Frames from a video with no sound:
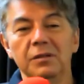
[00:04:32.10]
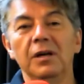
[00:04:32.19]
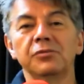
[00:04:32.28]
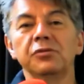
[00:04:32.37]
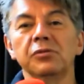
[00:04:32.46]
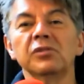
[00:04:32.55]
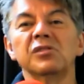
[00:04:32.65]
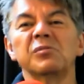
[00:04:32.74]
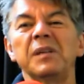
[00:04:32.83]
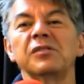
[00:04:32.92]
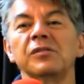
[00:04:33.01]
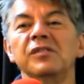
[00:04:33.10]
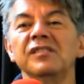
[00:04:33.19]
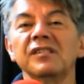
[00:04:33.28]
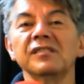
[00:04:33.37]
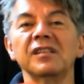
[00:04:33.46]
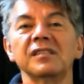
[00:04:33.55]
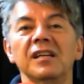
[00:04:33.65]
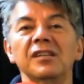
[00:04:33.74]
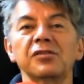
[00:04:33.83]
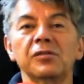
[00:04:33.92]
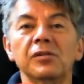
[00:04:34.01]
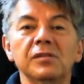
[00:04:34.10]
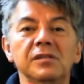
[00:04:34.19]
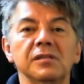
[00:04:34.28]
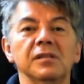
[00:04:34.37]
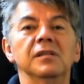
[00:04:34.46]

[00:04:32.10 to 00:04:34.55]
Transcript: as you know, Space Renaissance International.